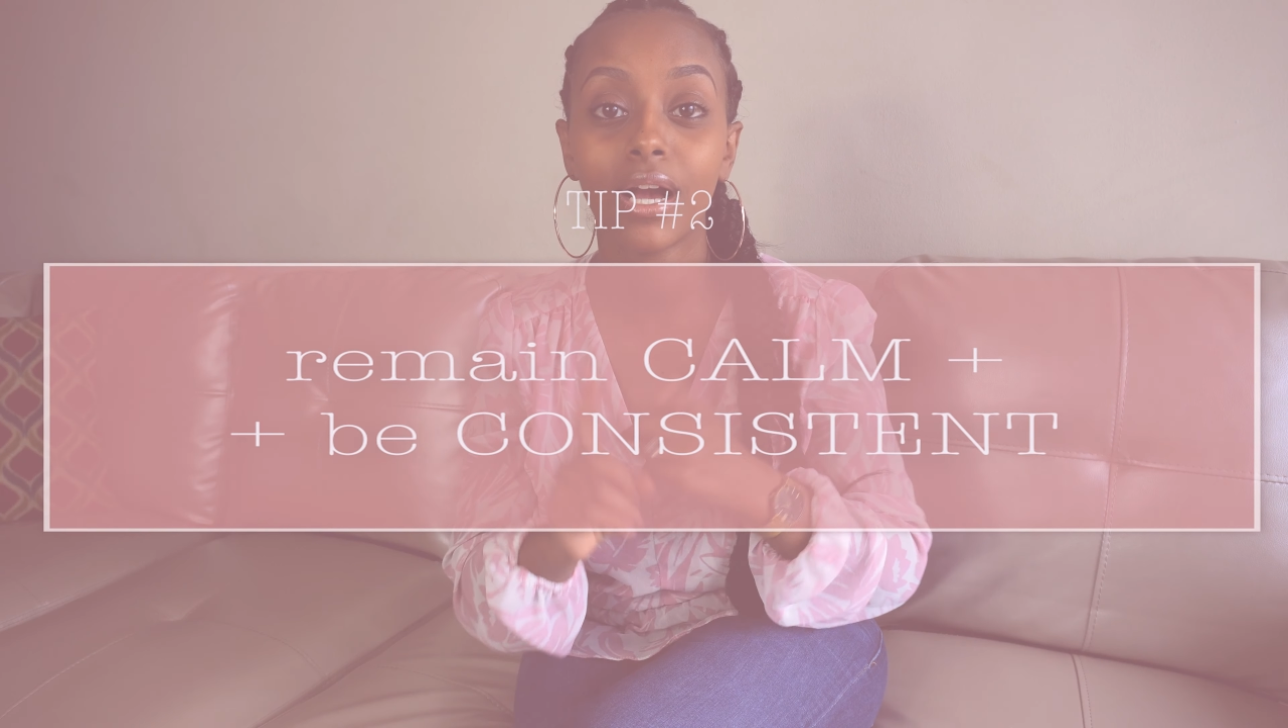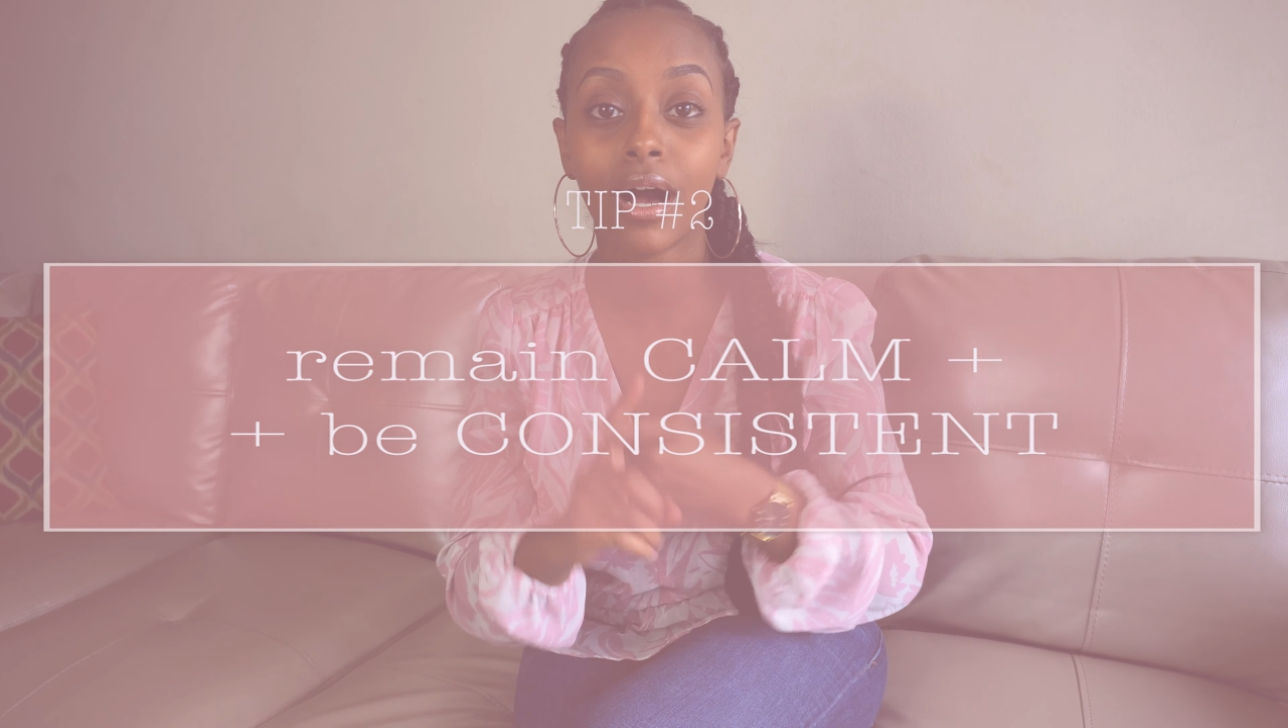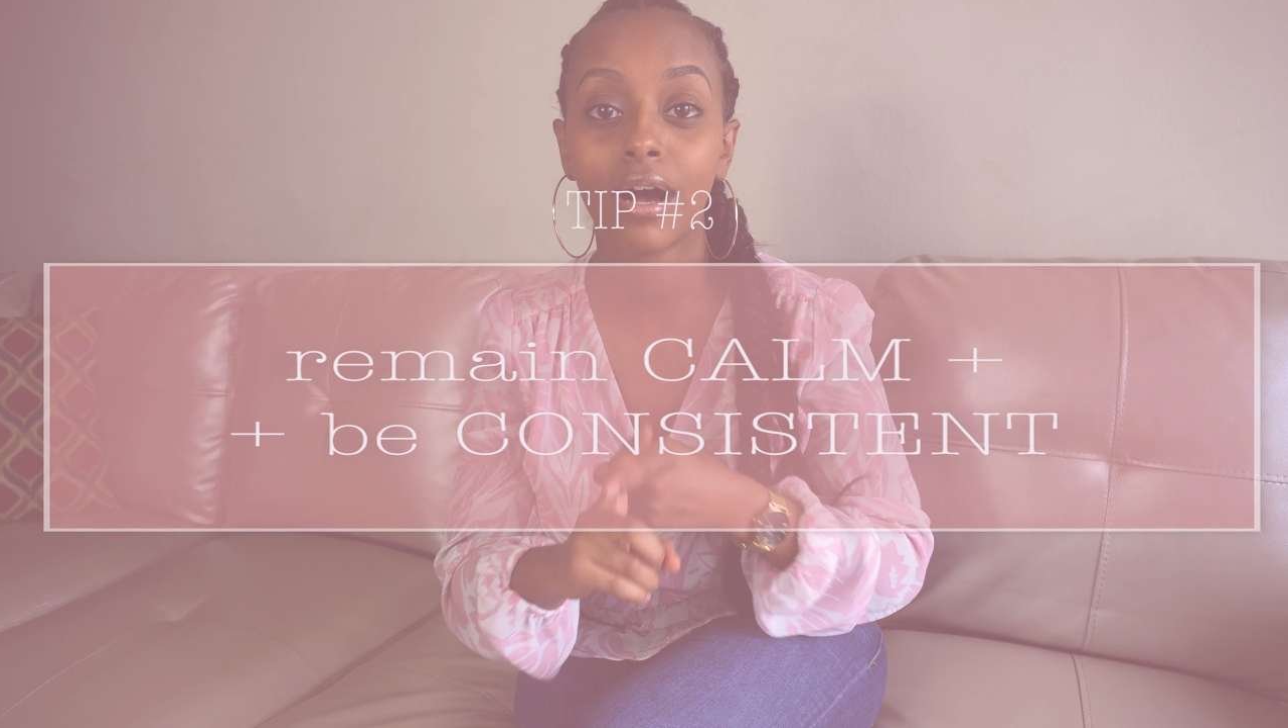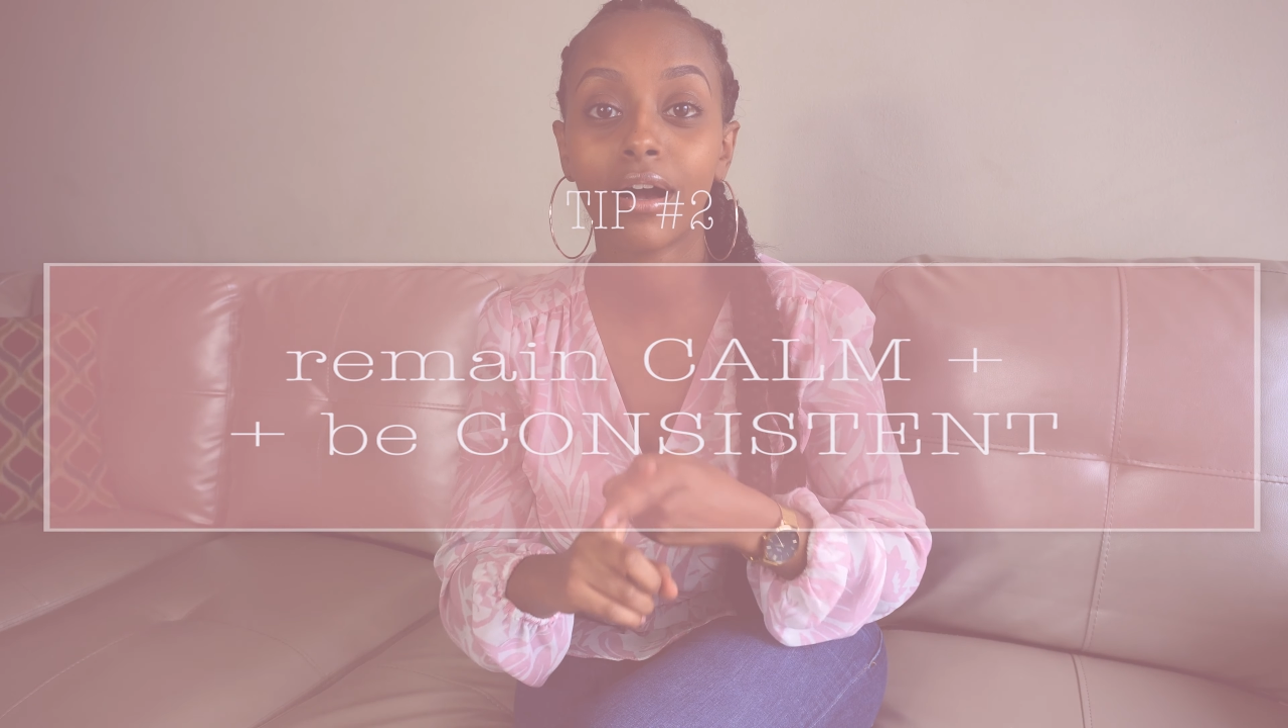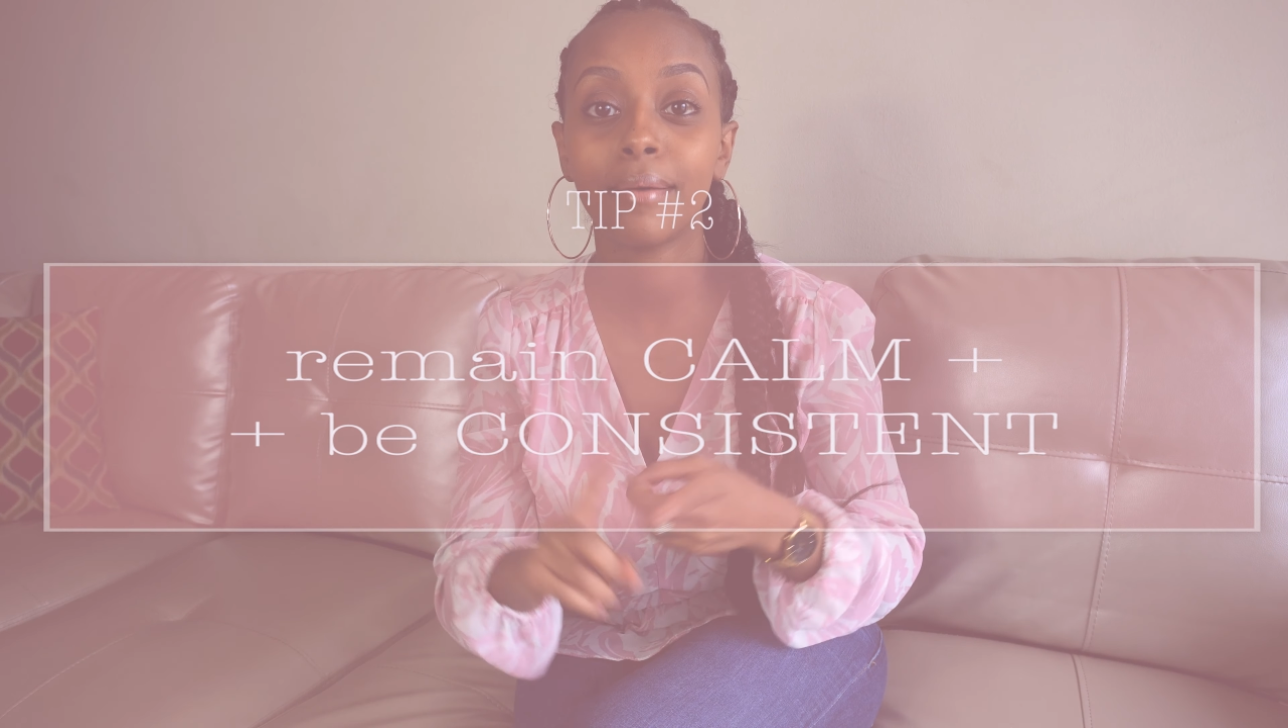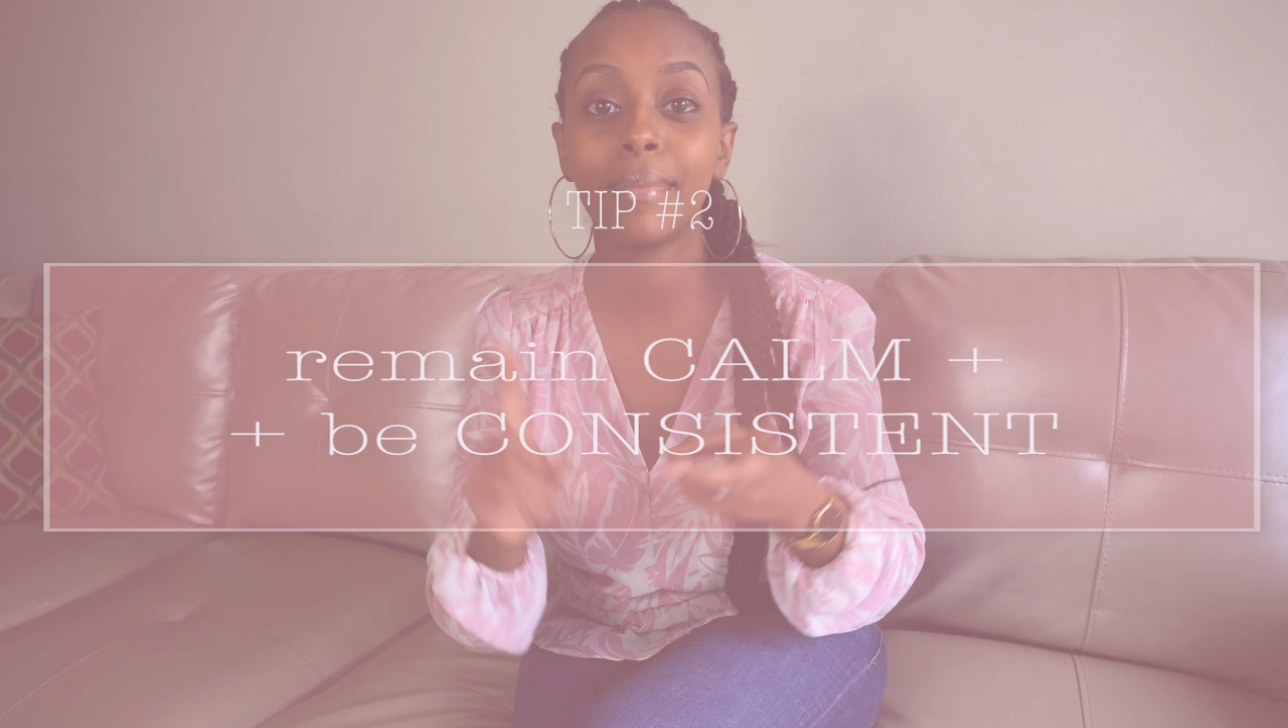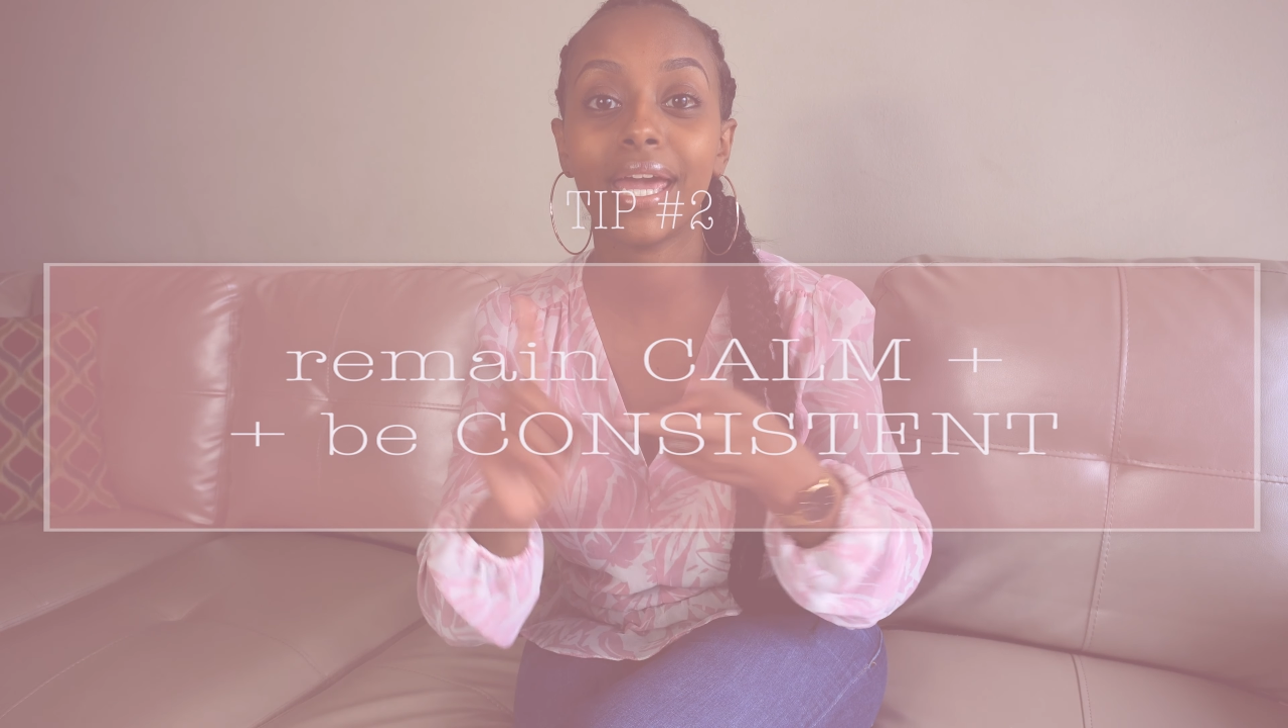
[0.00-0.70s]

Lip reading: calm